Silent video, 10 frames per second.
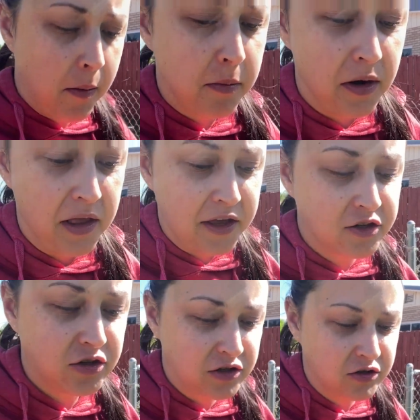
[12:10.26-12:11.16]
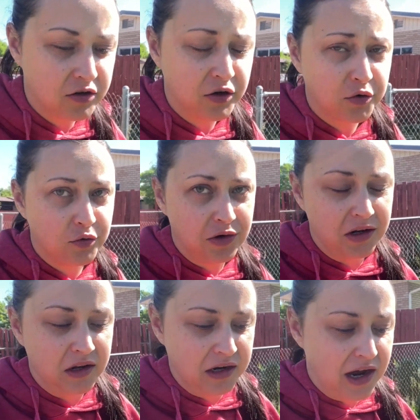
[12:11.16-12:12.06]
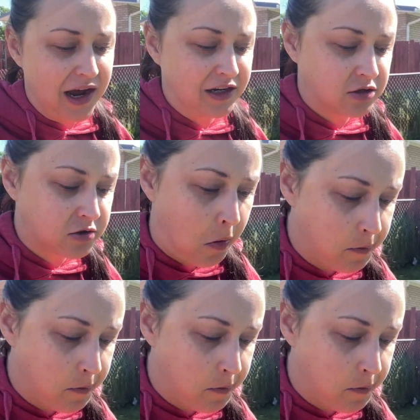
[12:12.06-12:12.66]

But I think she's gonna look really nice.